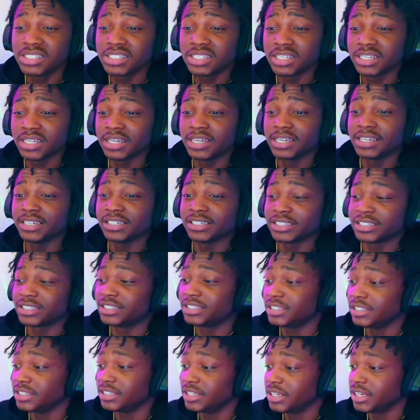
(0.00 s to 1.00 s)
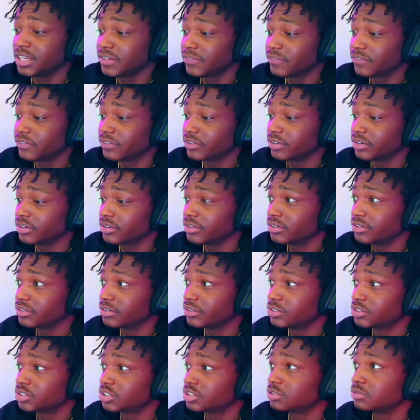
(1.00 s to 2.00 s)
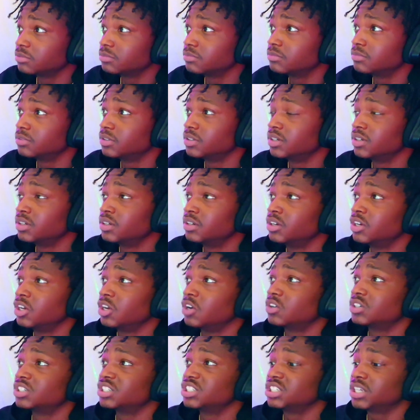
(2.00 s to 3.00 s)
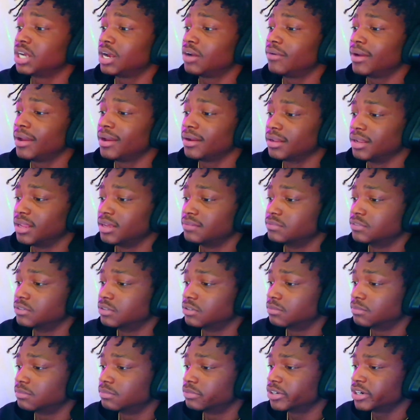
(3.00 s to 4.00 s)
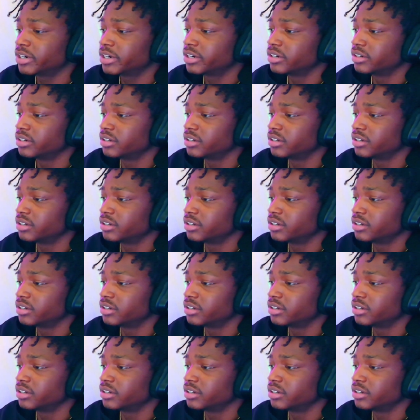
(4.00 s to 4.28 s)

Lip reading: shit kids. Is different on some, on a Chirac level, on bruh.